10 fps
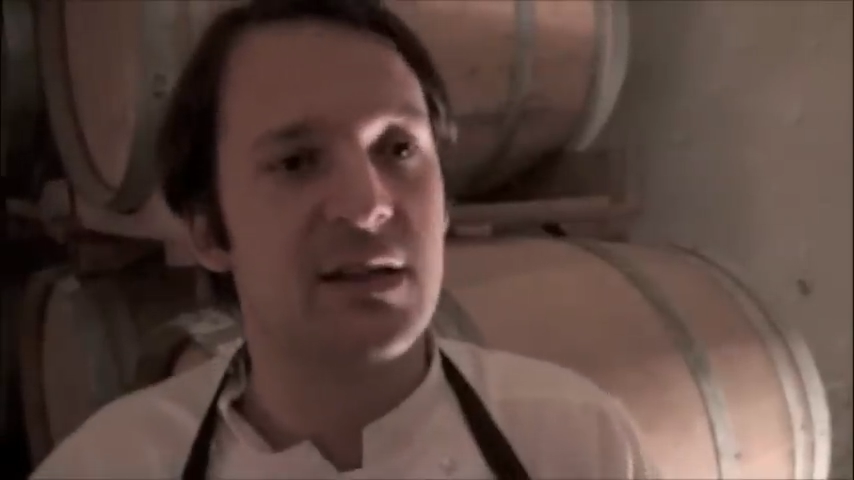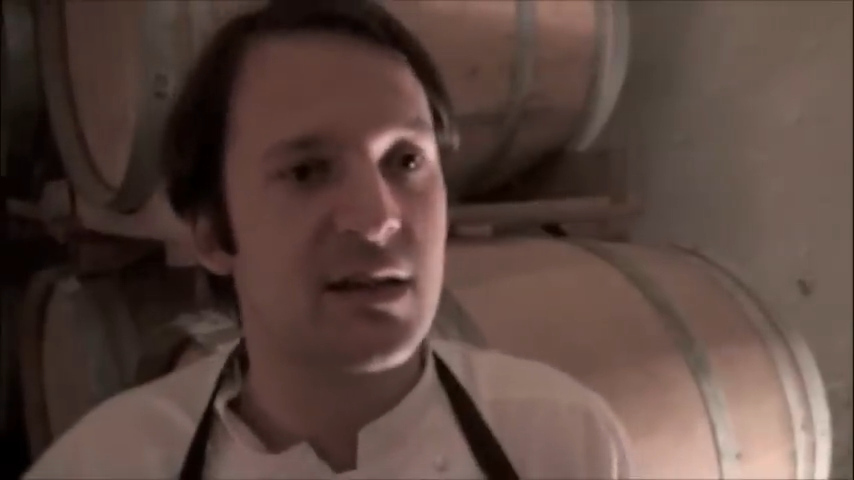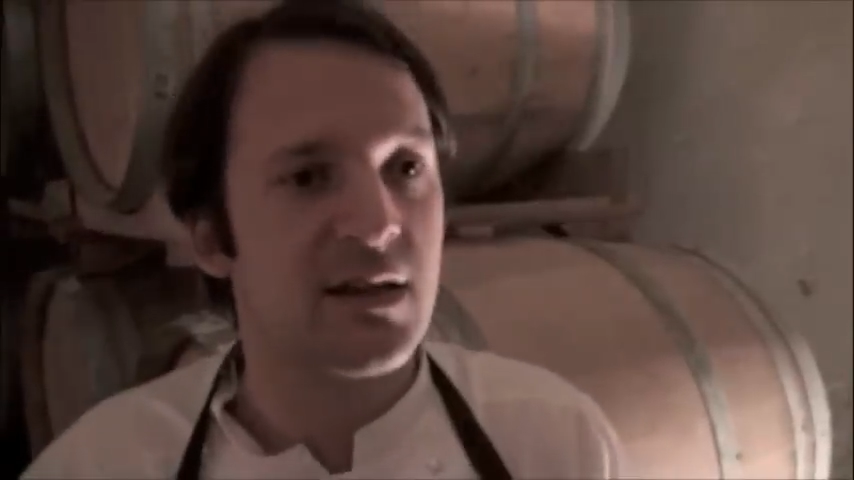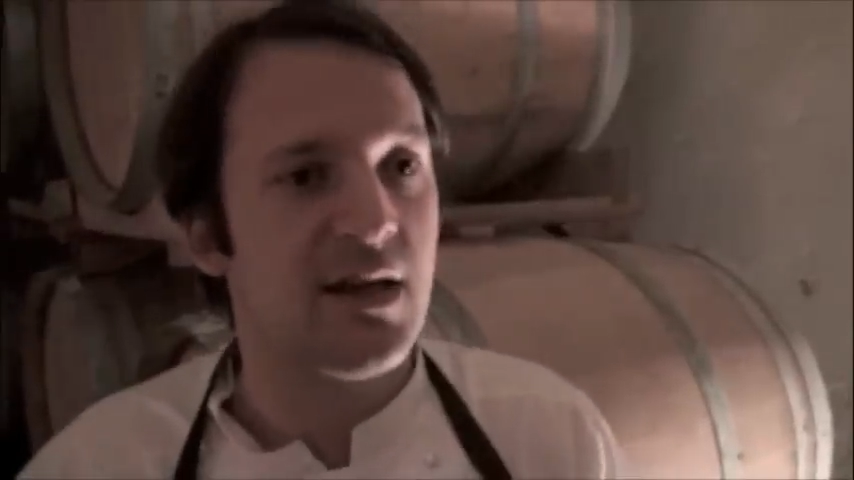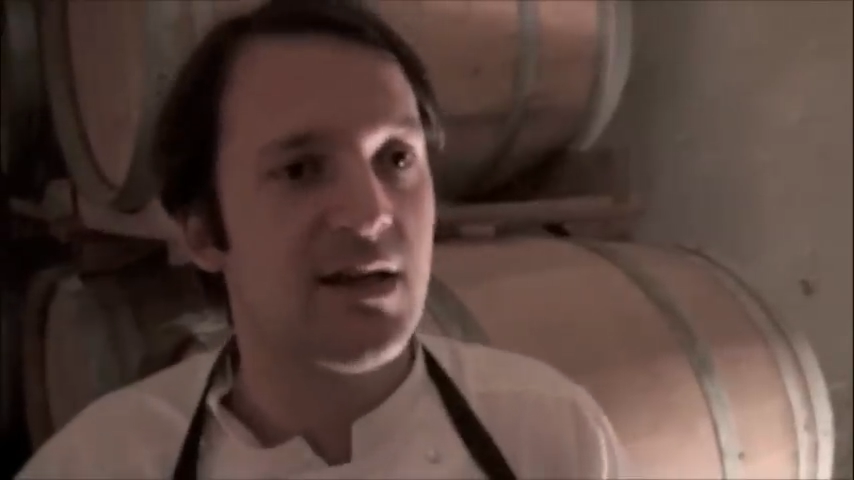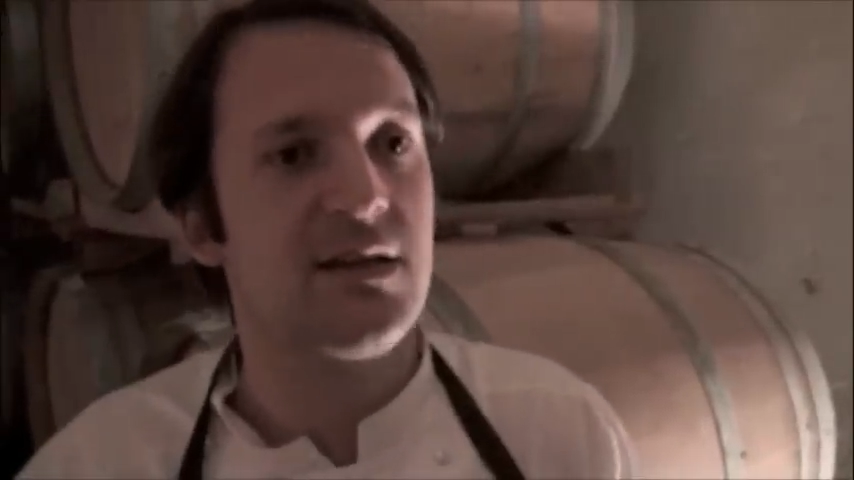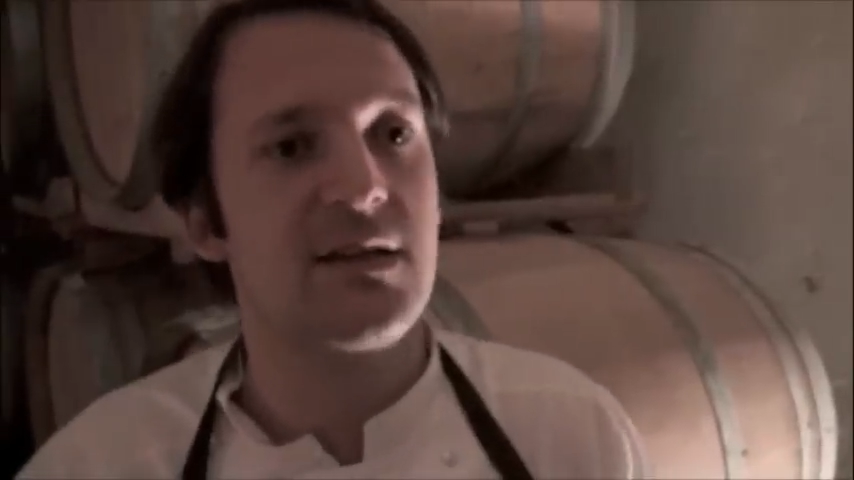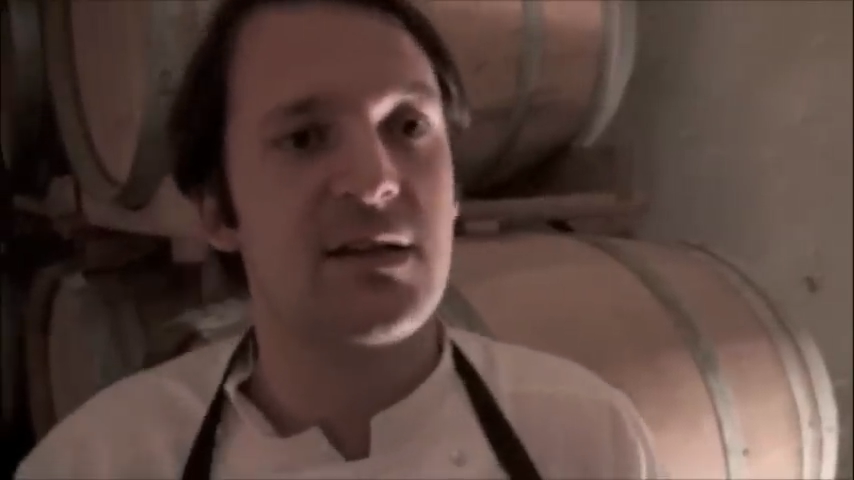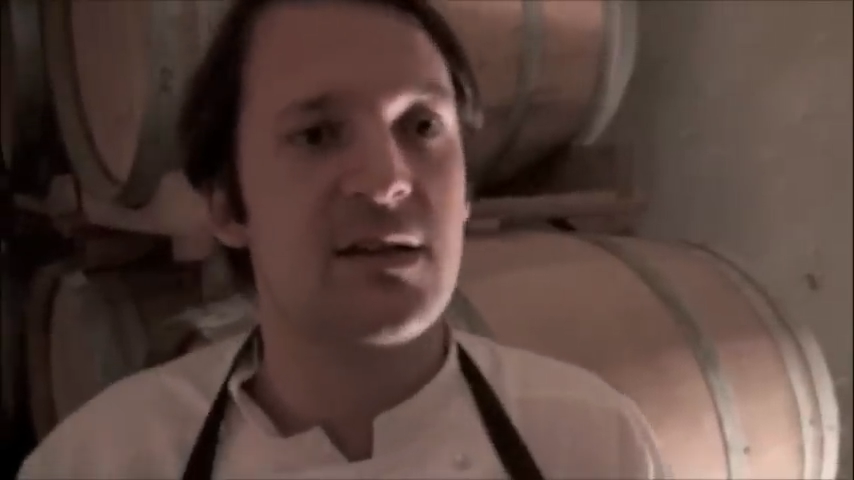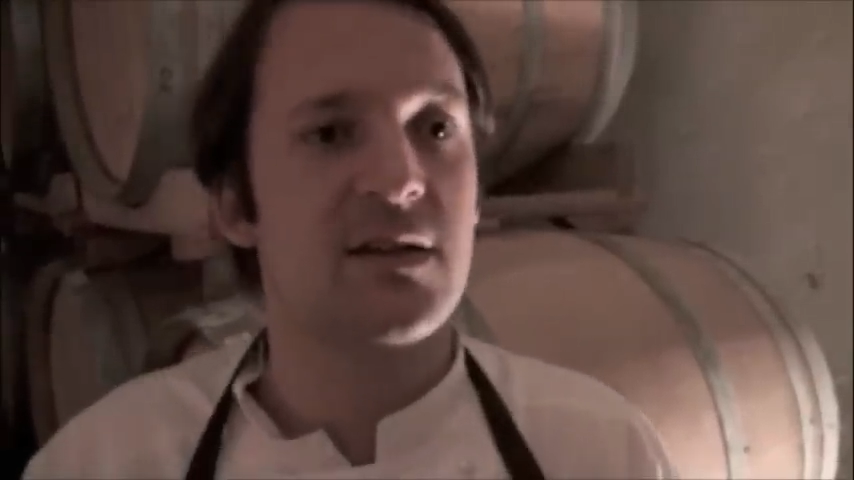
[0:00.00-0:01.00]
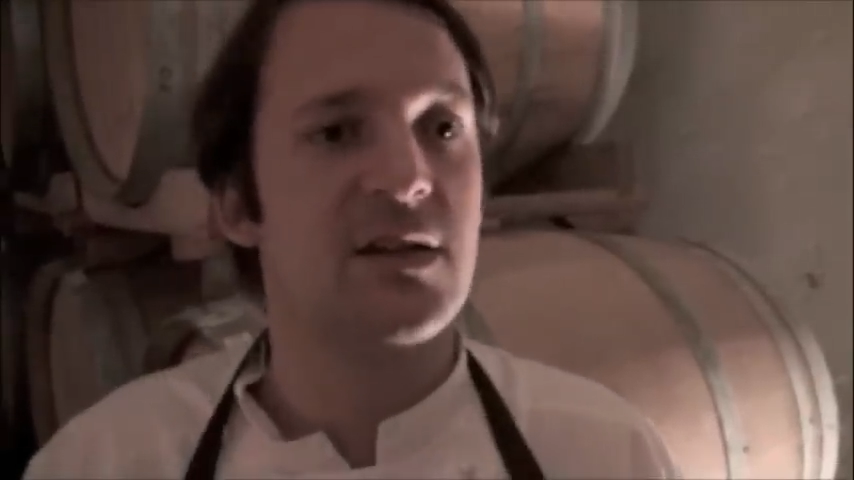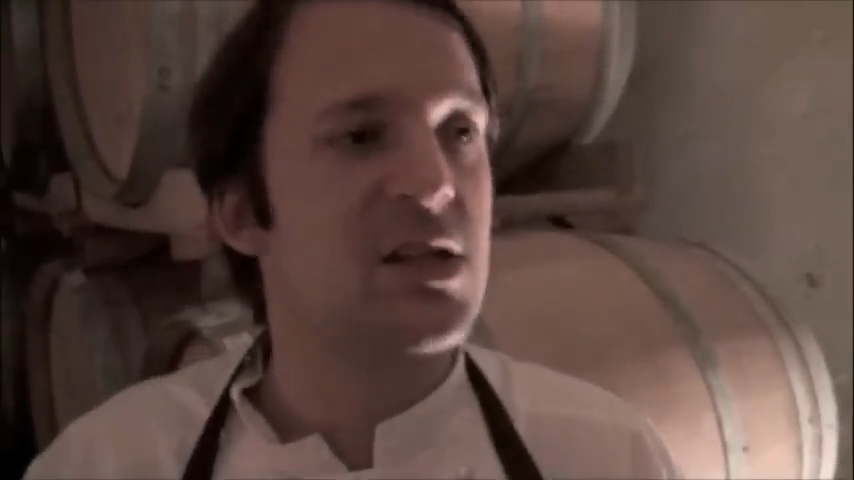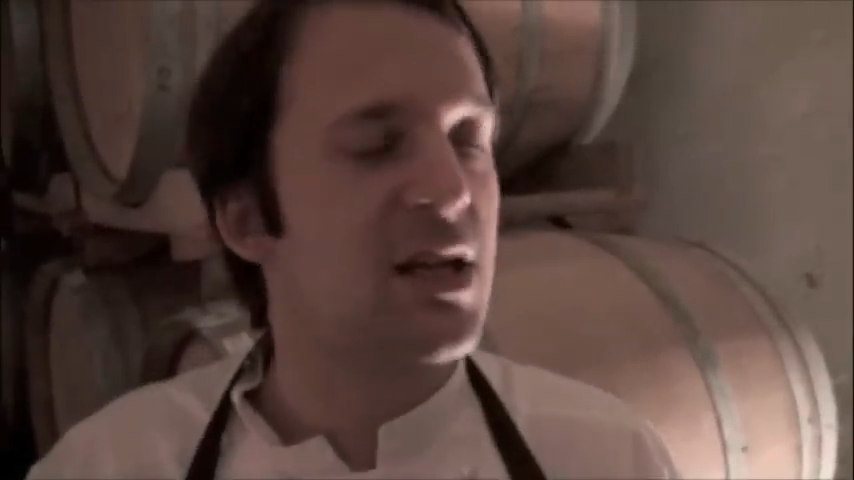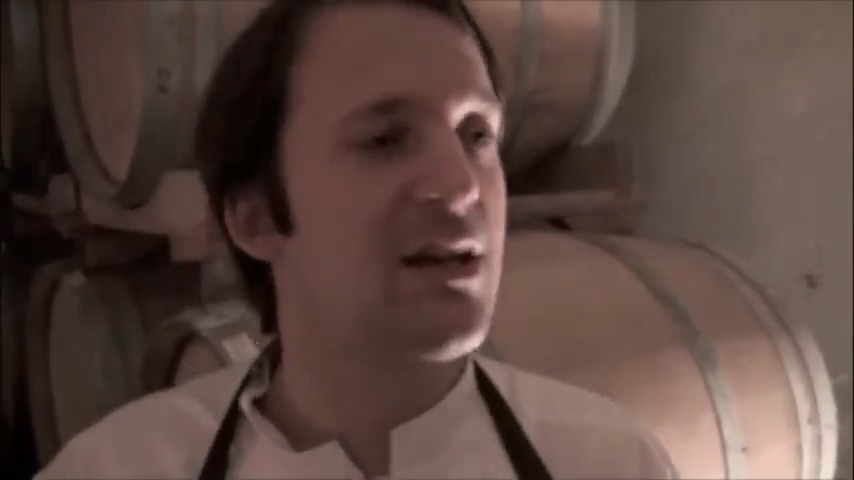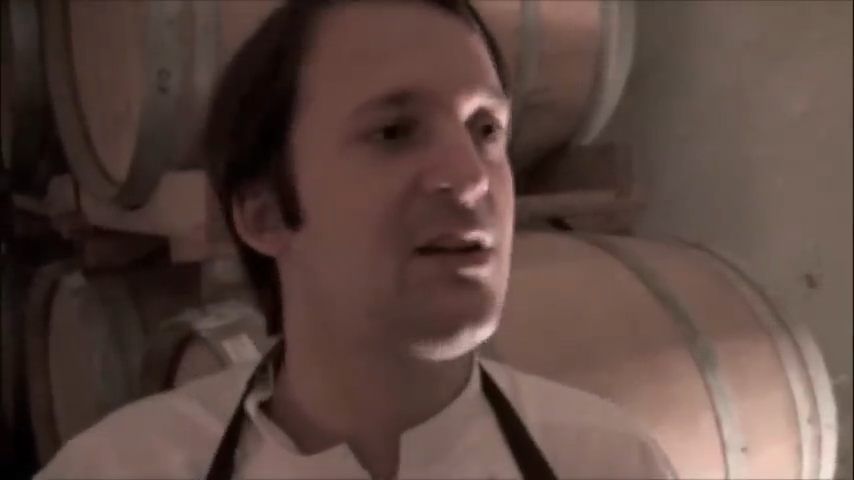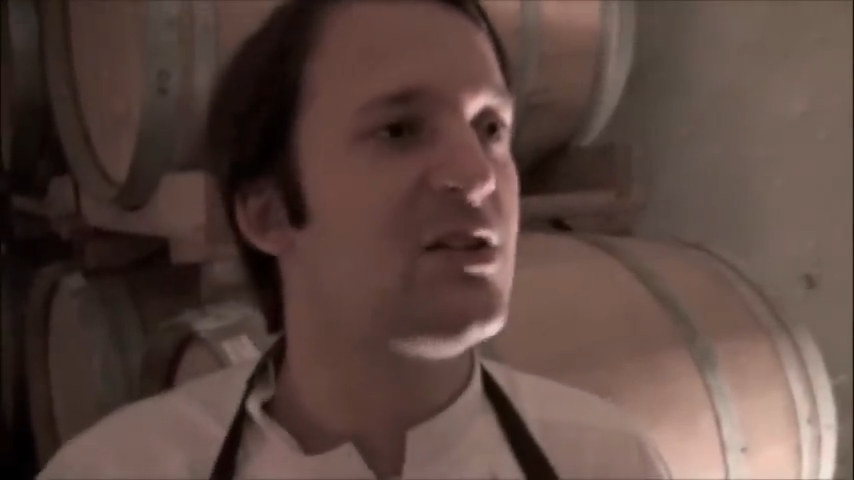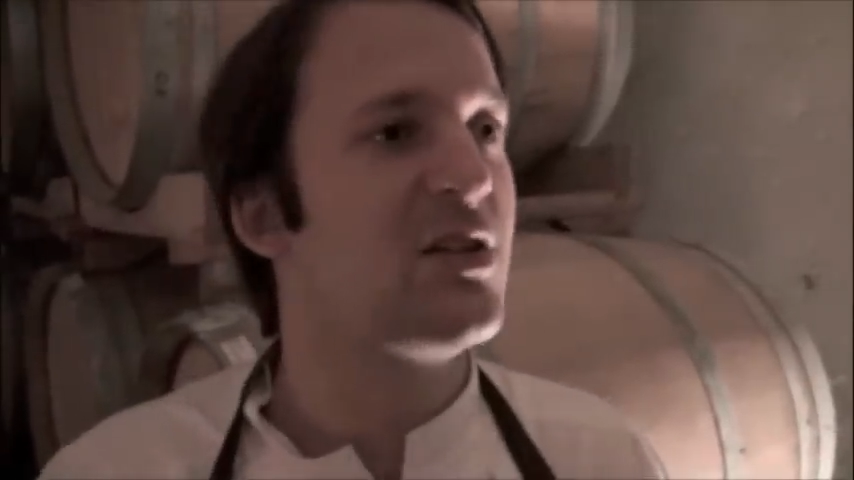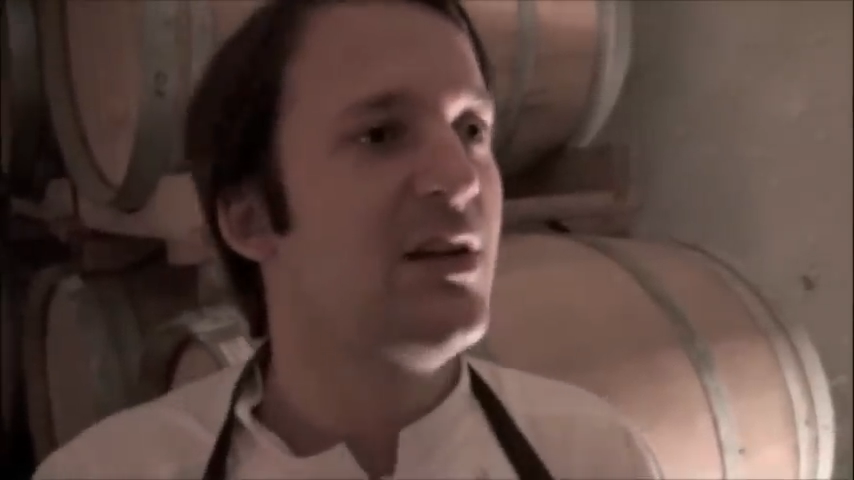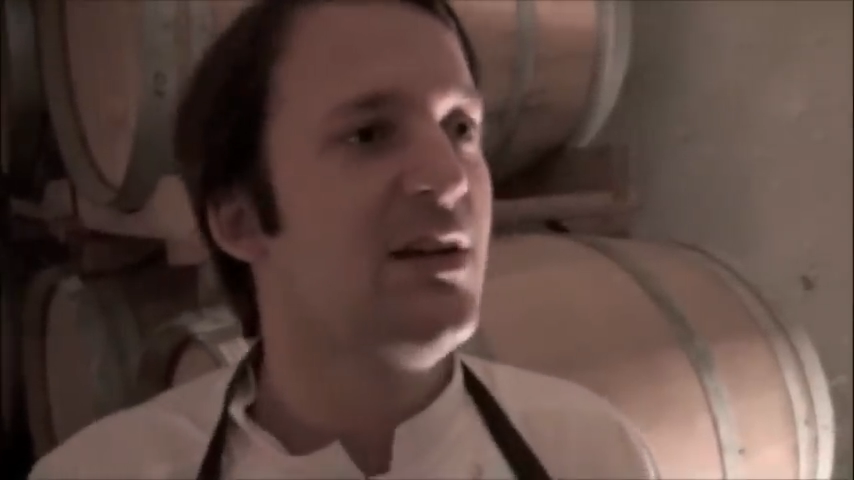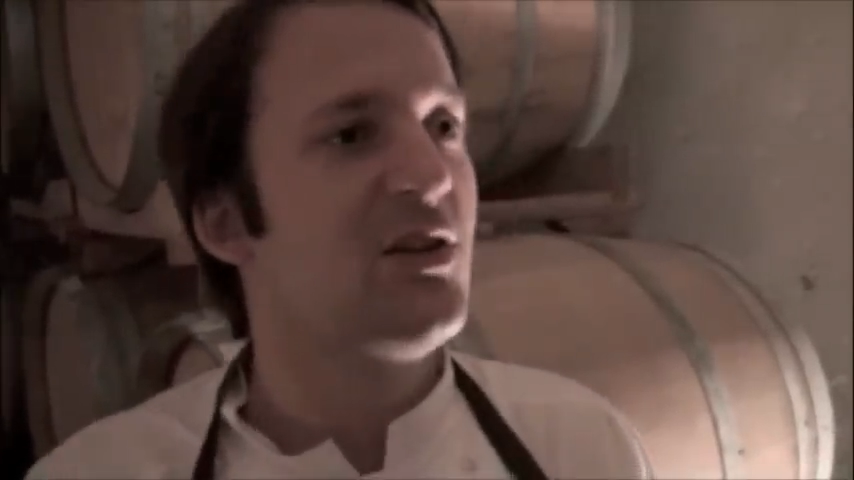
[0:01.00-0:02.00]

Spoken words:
the skills